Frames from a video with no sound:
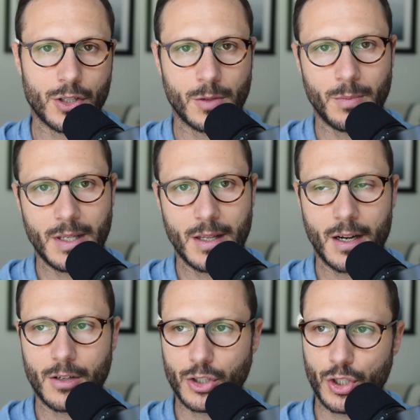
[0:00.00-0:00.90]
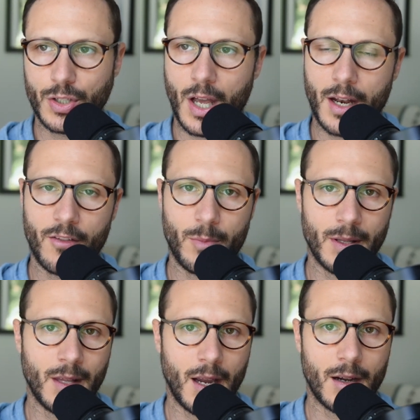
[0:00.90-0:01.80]
should be there or should not have
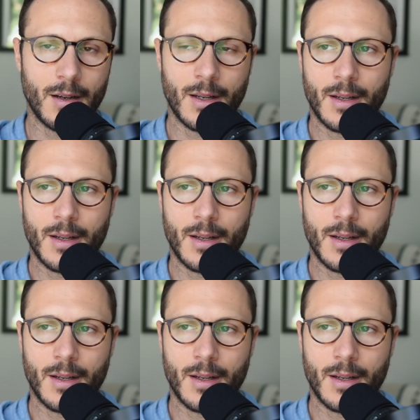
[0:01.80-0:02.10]
been there,